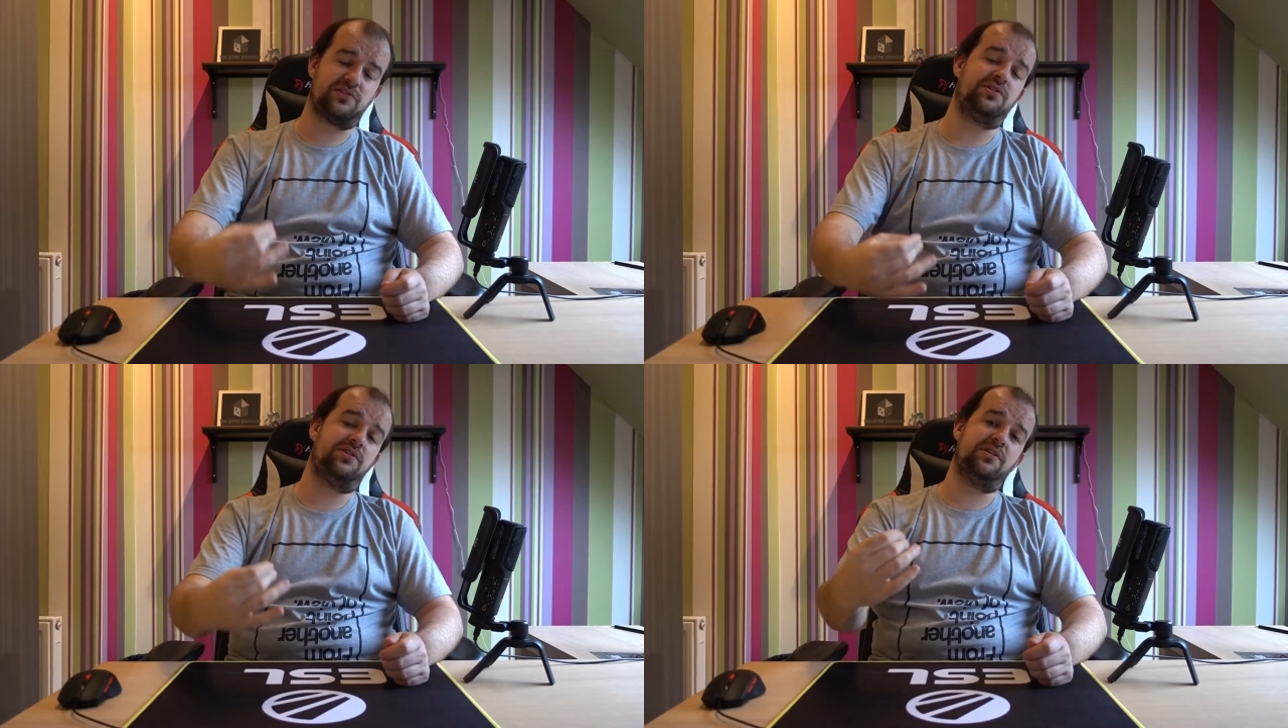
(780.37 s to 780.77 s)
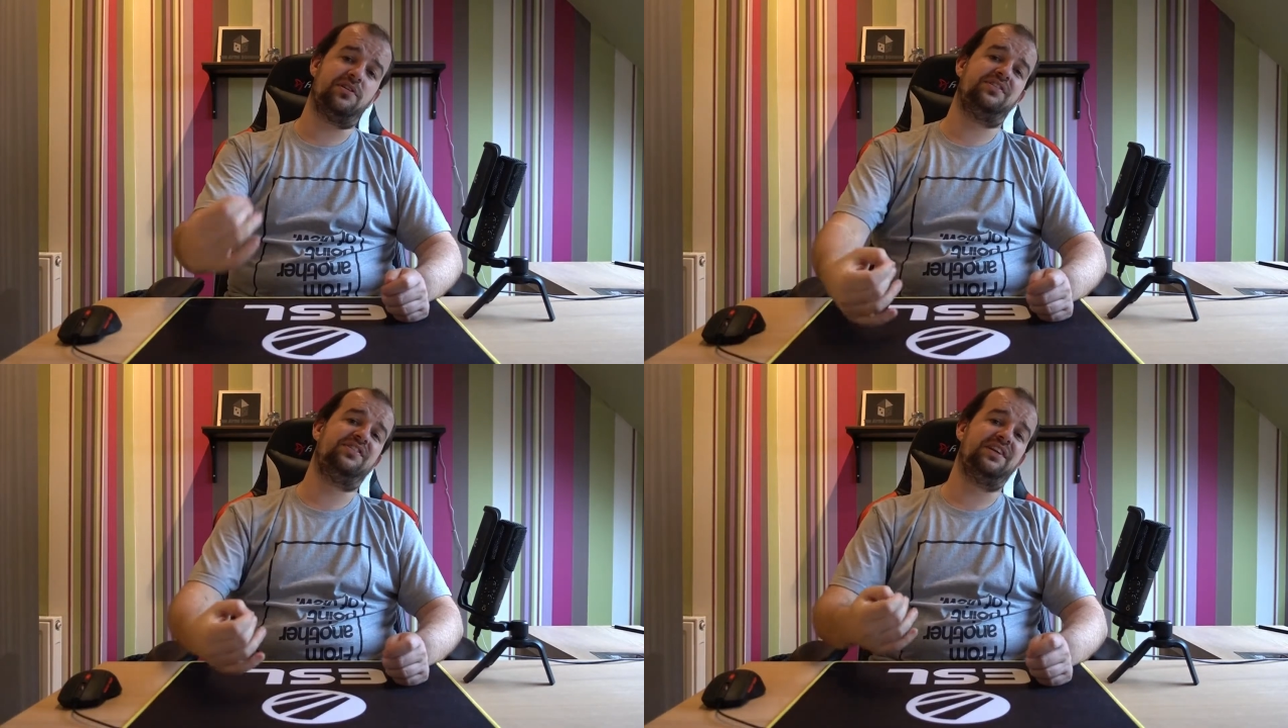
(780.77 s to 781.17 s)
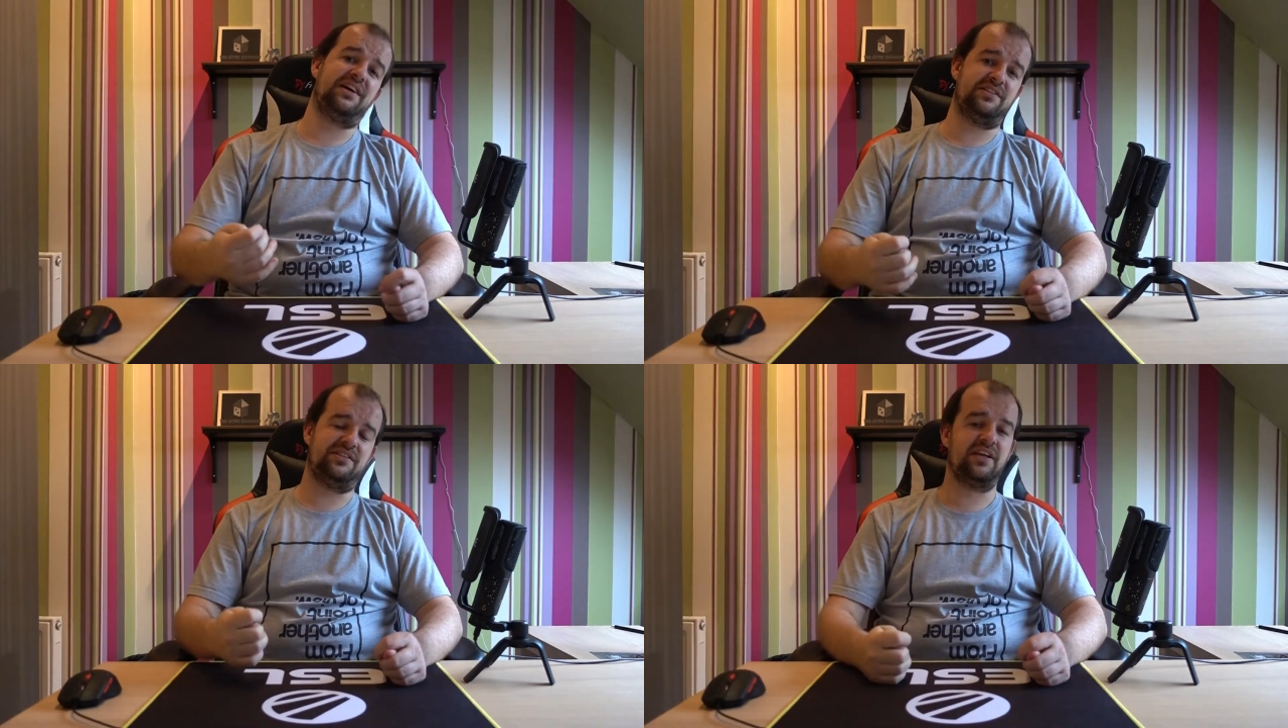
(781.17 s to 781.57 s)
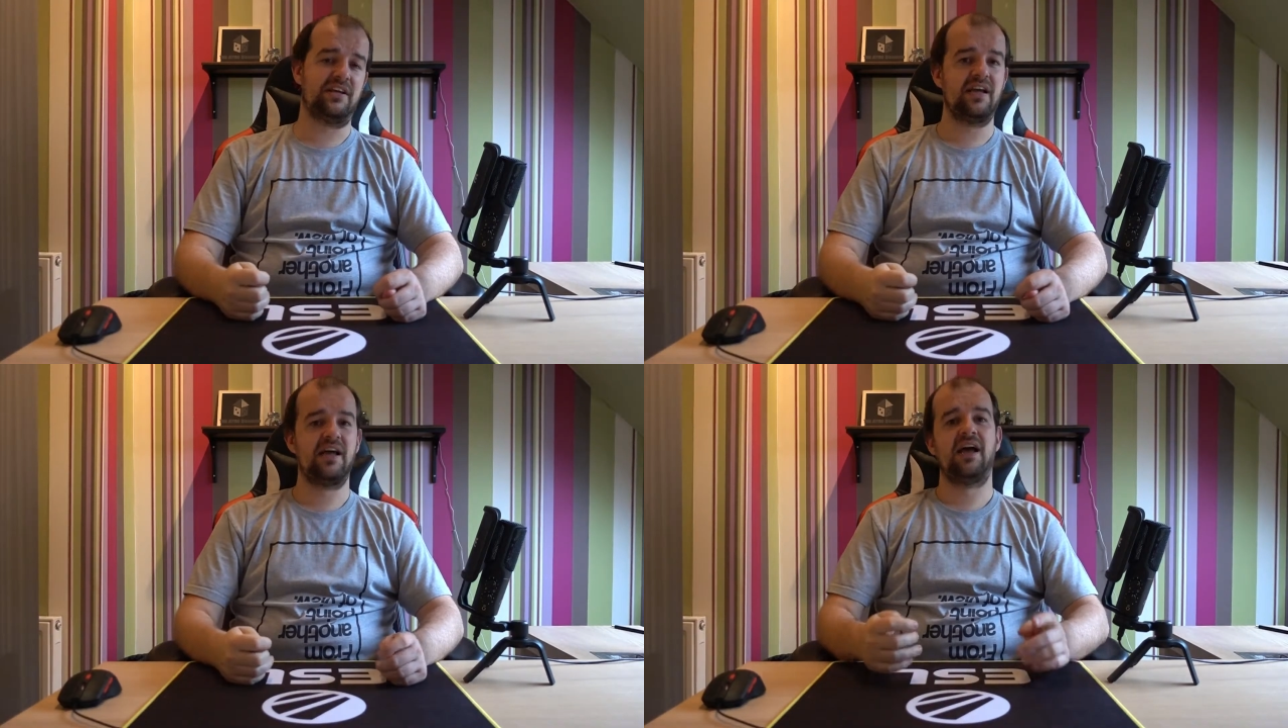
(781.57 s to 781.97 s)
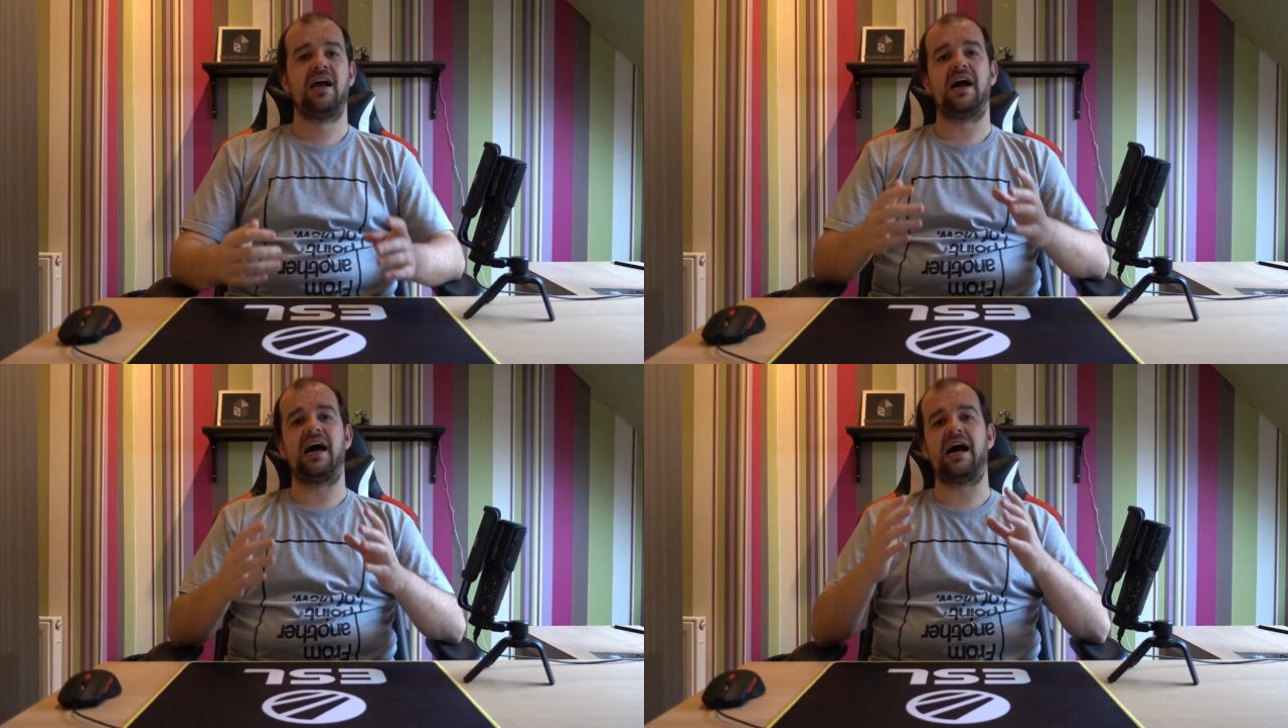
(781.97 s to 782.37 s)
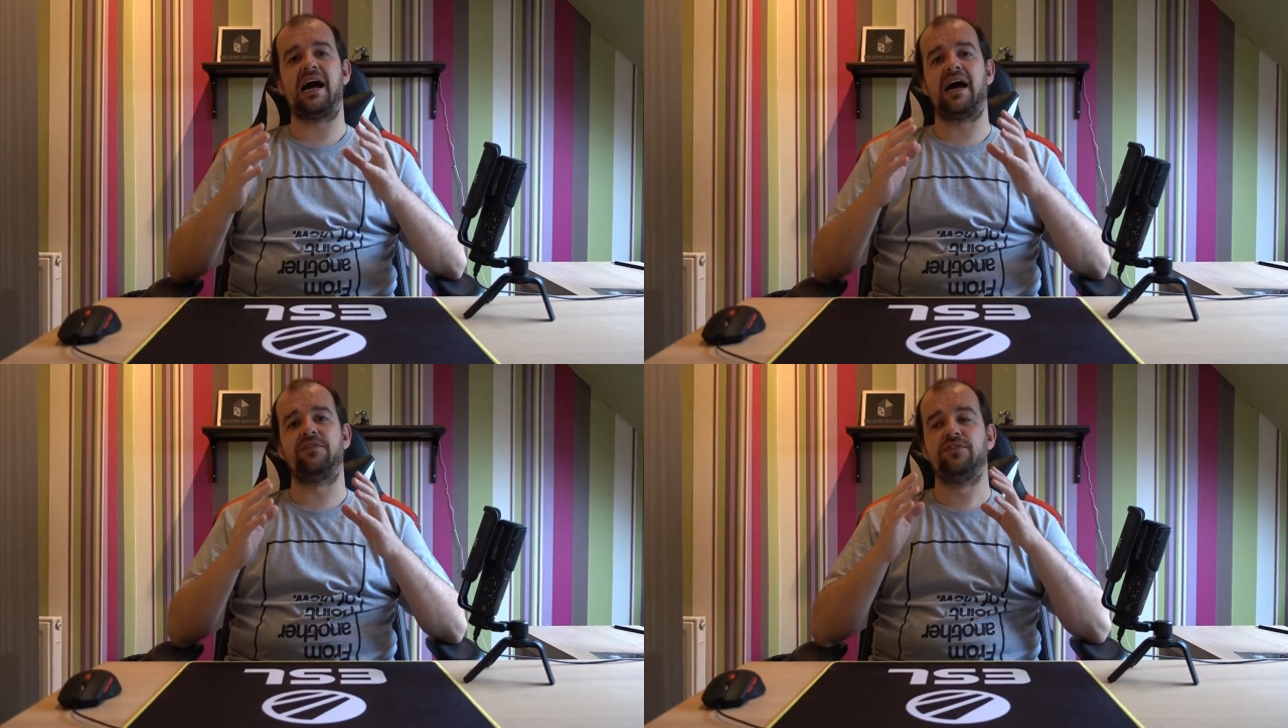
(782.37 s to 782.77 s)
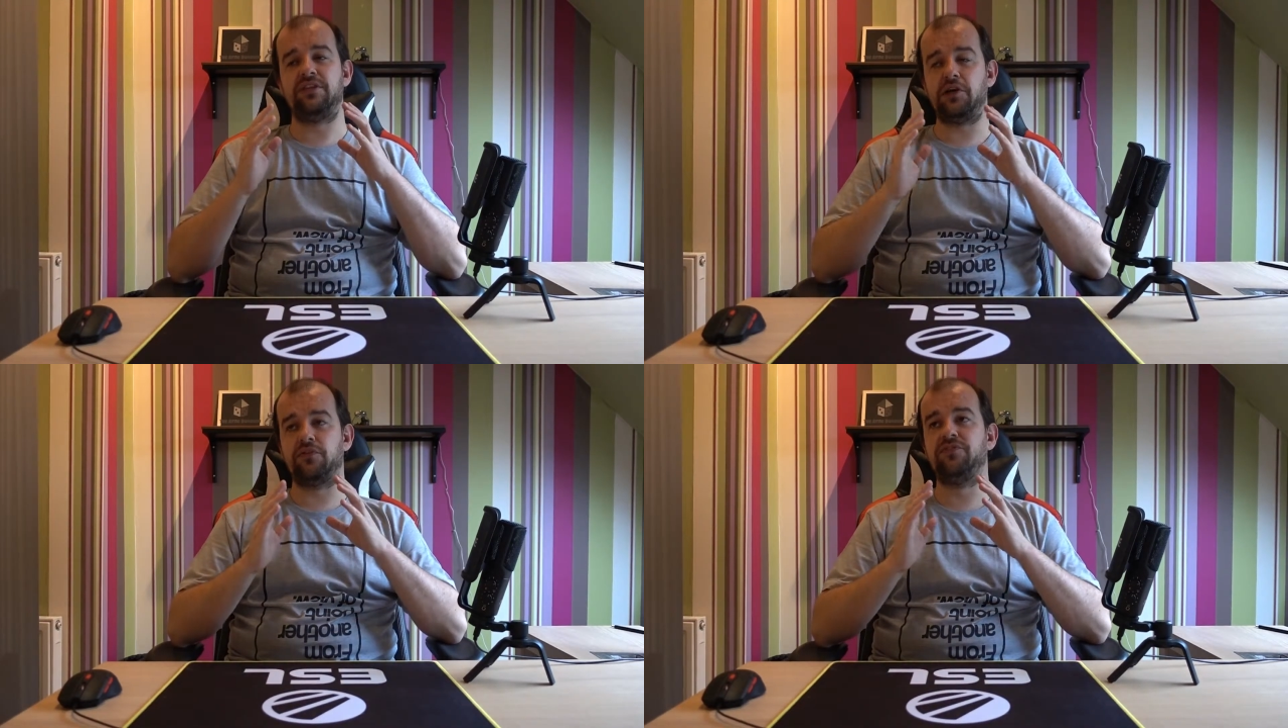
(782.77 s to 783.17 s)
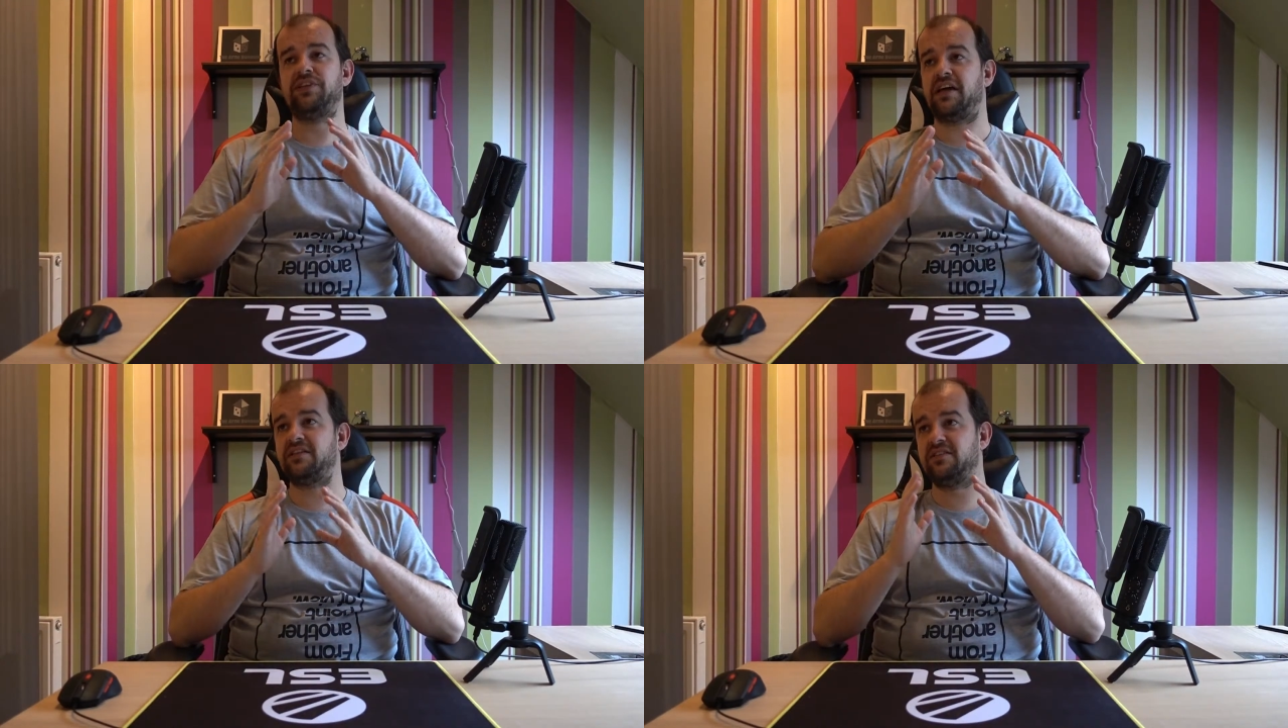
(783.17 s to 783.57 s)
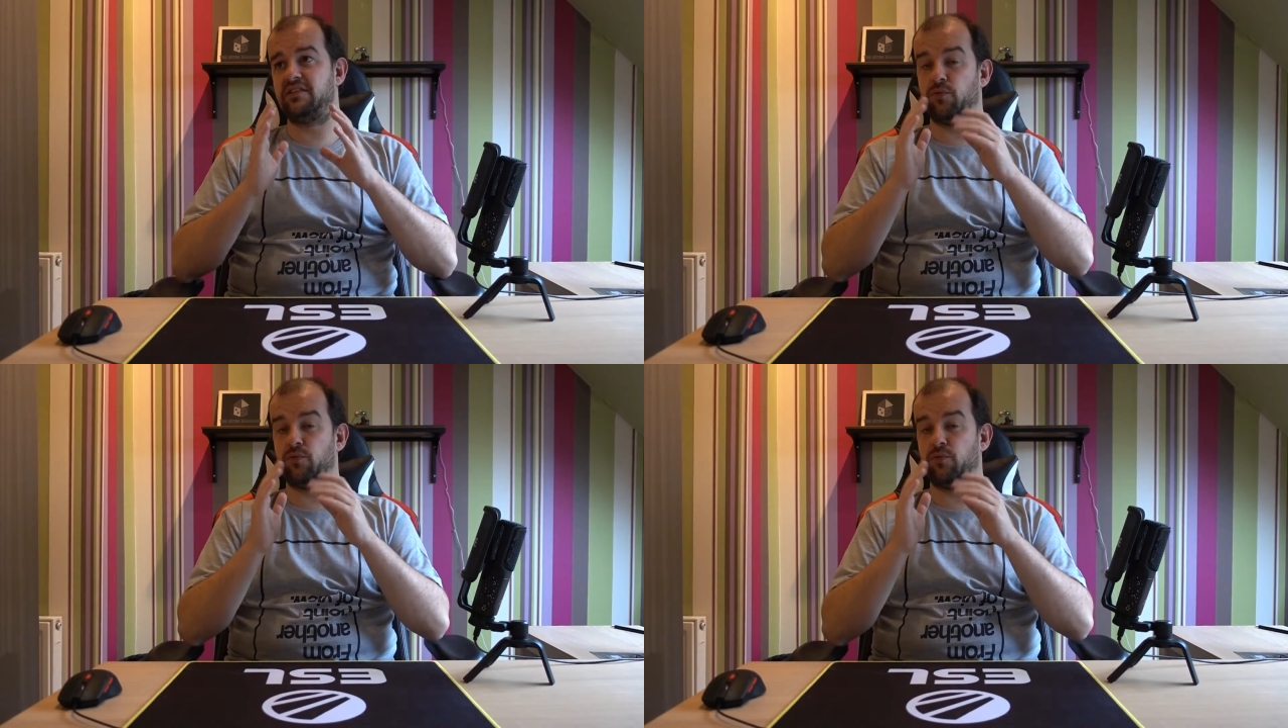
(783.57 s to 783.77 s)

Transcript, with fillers: turn undead and the undead,